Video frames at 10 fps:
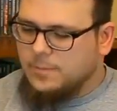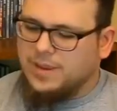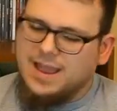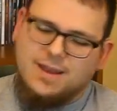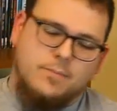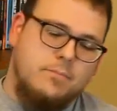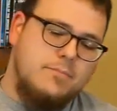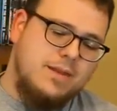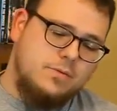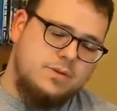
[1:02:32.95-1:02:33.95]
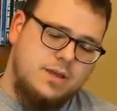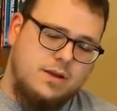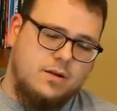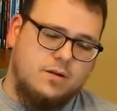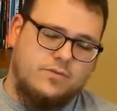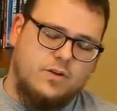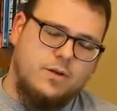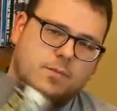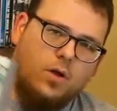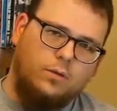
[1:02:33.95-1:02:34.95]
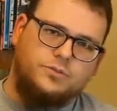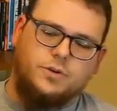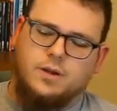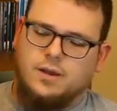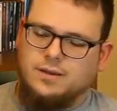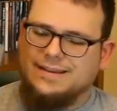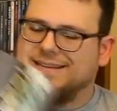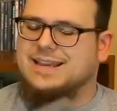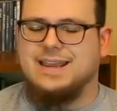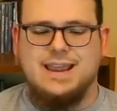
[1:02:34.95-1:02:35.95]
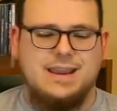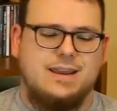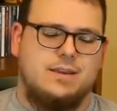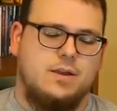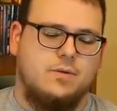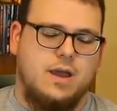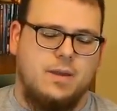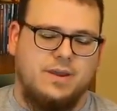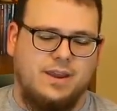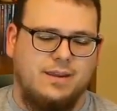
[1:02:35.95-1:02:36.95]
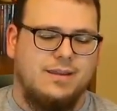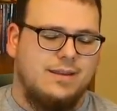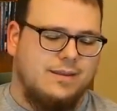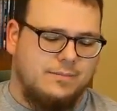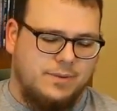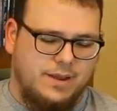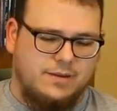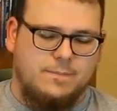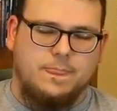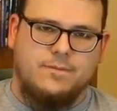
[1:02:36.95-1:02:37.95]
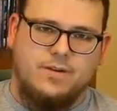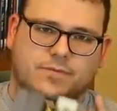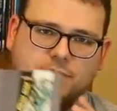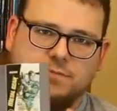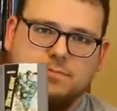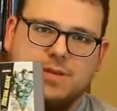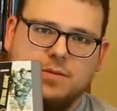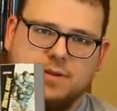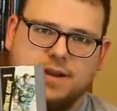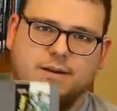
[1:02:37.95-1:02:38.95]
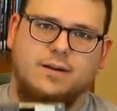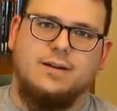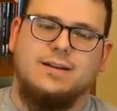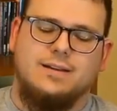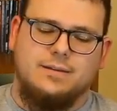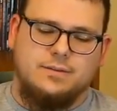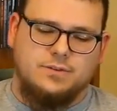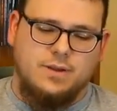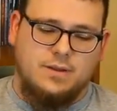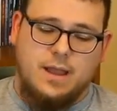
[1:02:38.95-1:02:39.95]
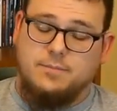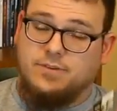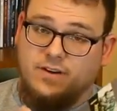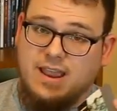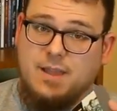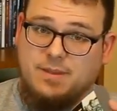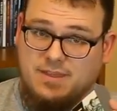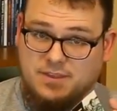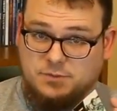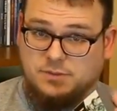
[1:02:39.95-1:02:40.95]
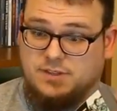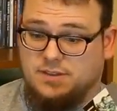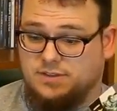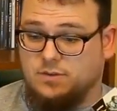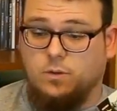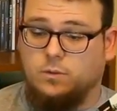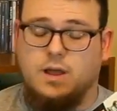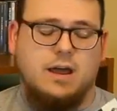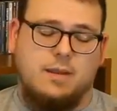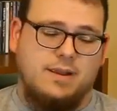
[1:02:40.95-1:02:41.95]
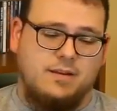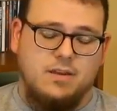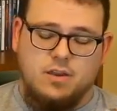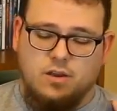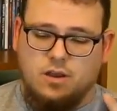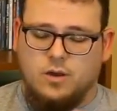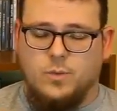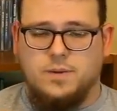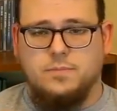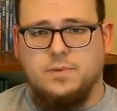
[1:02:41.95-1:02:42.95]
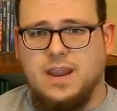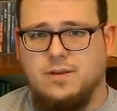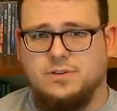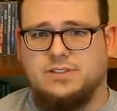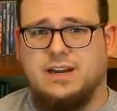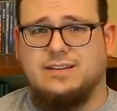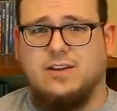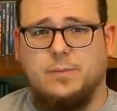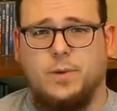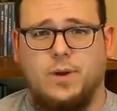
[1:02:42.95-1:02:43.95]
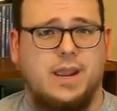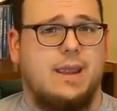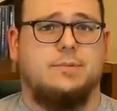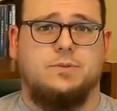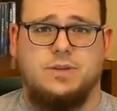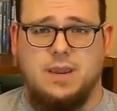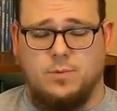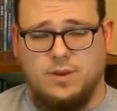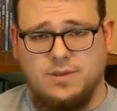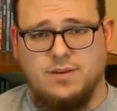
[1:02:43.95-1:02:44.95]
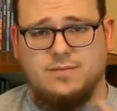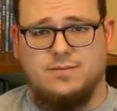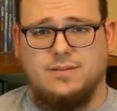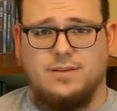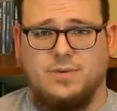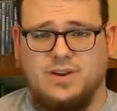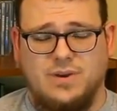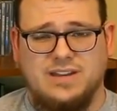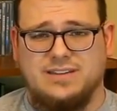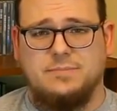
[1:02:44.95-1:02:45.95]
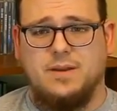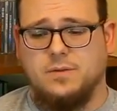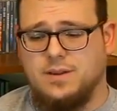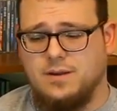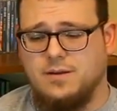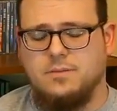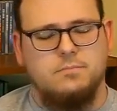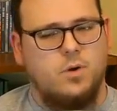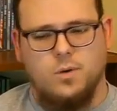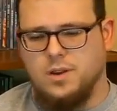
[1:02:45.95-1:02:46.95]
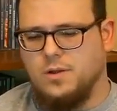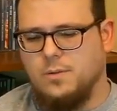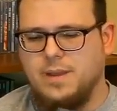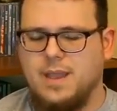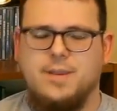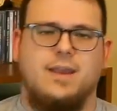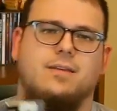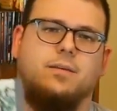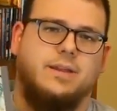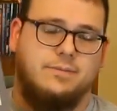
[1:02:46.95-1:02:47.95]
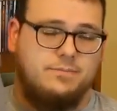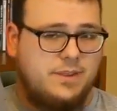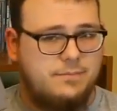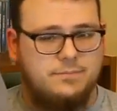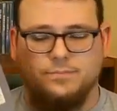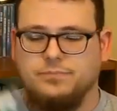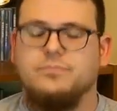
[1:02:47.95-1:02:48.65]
We got Metal Gear from Ultra, aka Konami. But the very first Metal Gear, so I'm very happy that this was in this whole lot. I mean, when Nate was kind of telling me what games came with it, when he said Metal Gear, Mario, Batman, I'm like, yep,